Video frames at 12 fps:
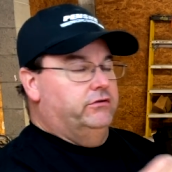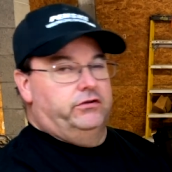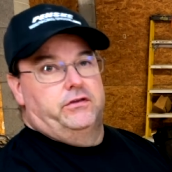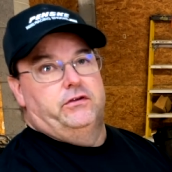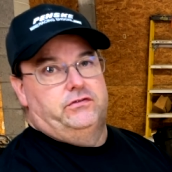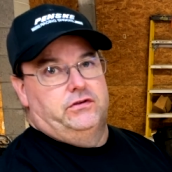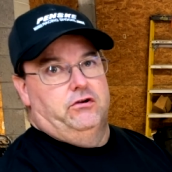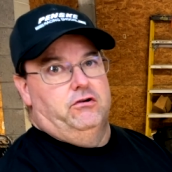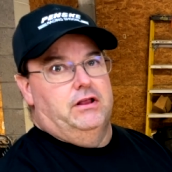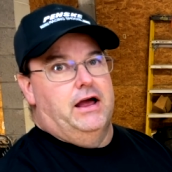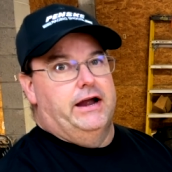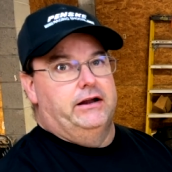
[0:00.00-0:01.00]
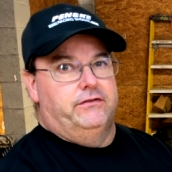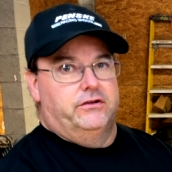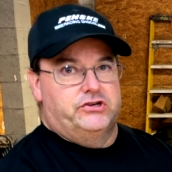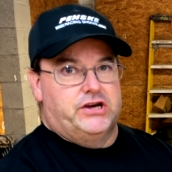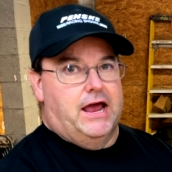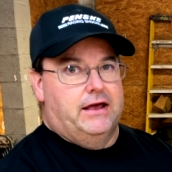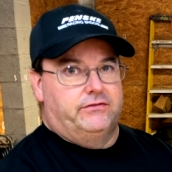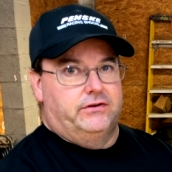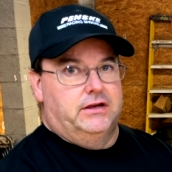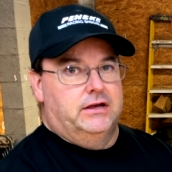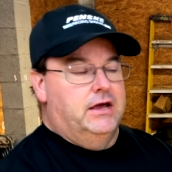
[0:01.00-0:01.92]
to the center line of the chassis.